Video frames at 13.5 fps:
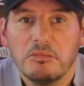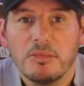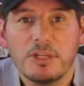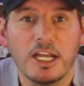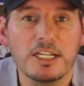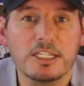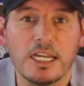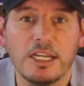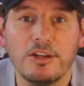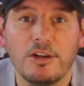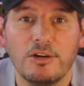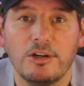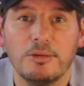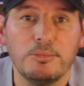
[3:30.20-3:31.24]
They'll say
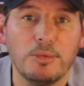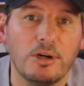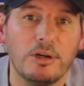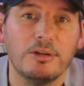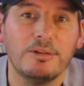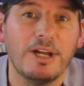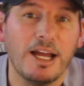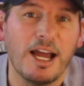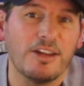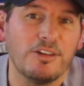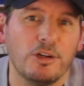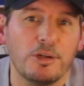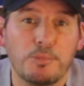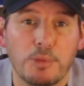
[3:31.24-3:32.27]
no, but I
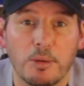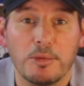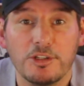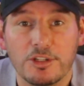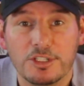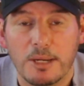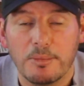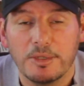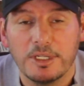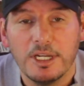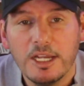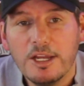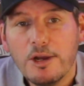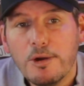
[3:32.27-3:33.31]
know it probably does happen.
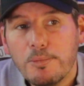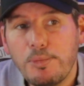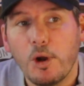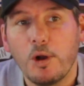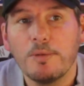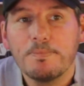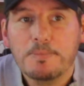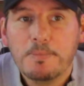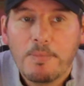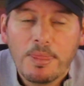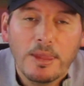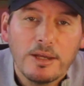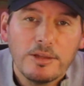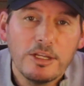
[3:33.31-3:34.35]
But
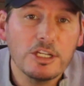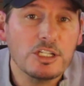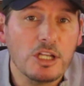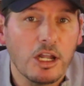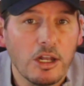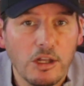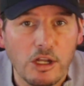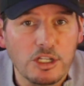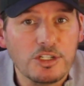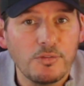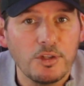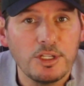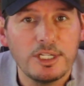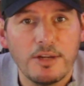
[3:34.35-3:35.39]
there's lots
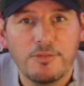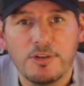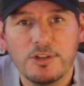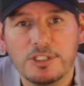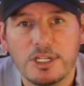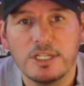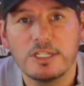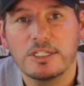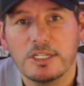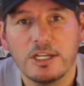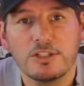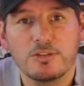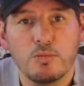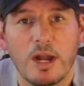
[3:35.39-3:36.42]
of other differences
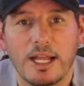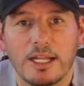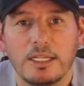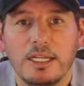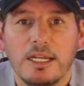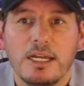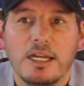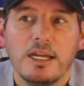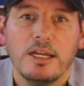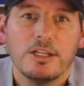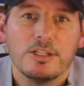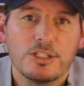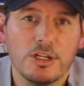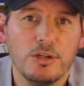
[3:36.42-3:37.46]
as well
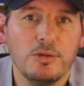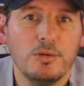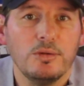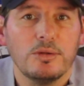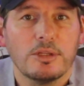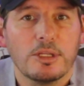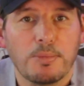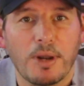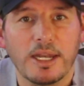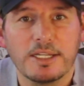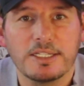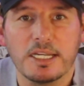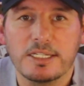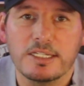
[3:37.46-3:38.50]
to the
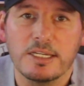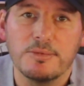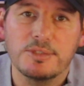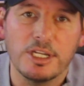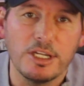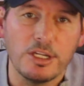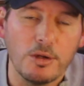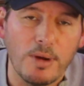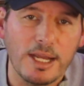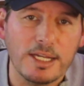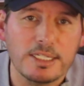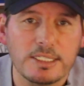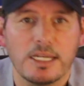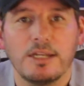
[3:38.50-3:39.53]
planning systems in the
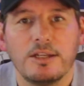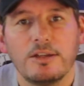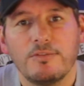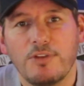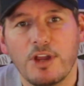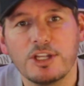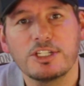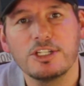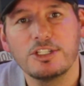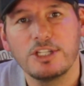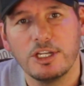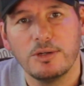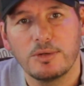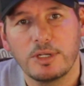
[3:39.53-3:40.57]
US versus
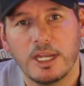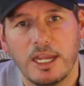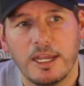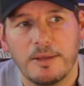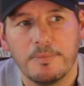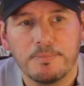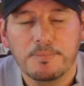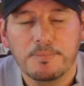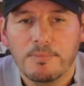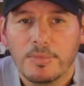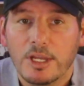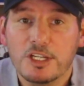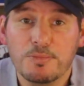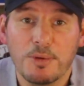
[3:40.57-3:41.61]
the UK,
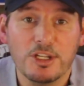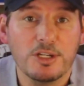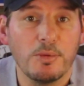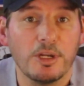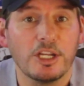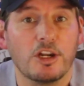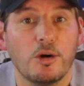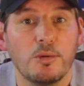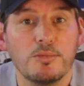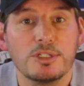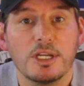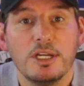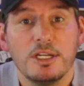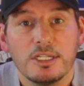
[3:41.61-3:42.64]
especially when it
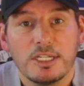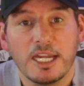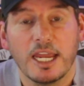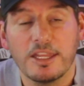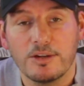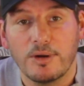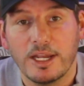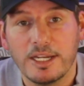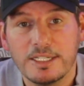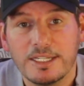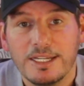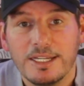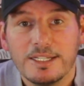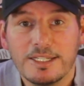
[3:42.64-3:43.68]
comes to getting the right
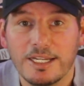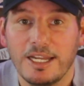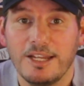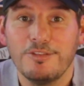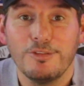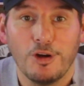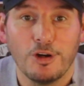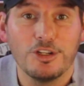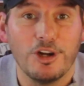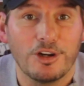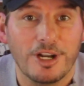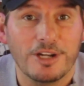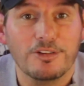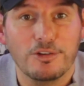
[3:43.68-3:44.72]
to live on
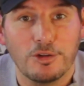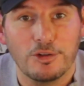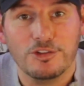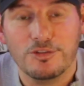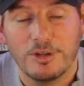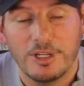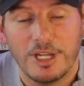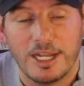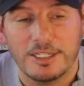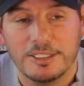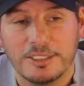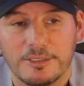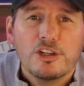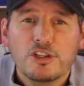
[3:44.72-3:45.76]
your agricultural
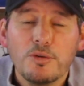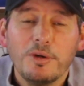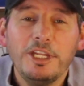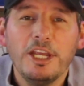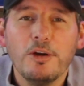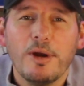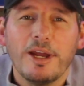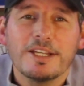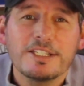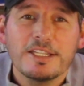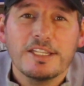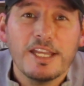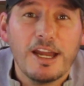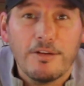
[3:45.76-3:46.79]
land. So in the US,
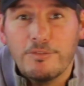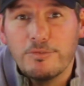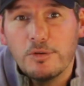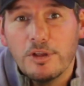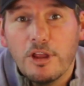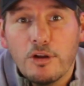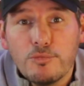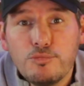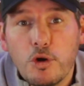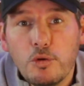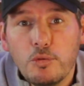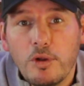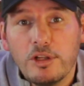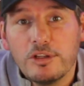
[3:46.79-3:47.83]
they have
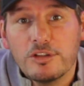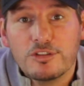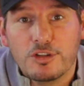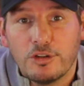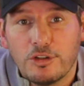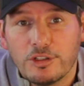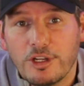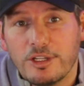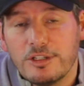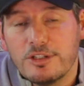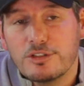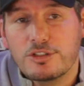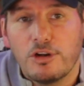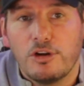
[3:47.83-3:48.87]
rural zoning.
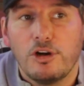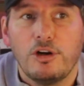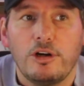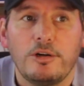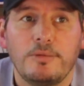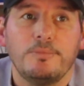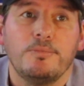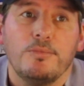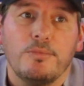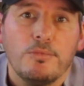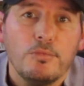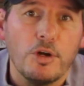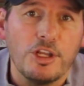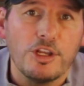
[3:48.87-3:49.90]
So
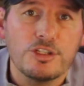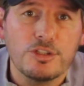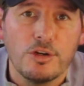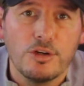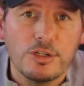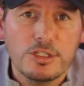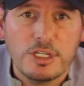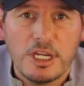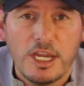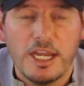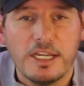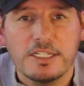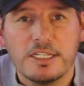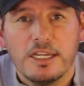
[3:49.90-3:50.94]
what this does
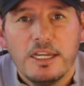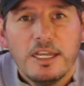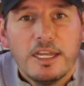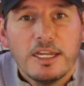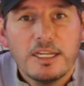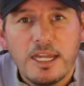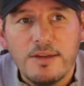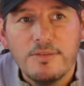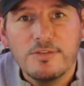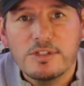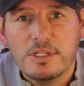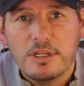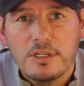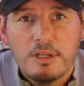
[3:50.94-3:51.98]
is it gives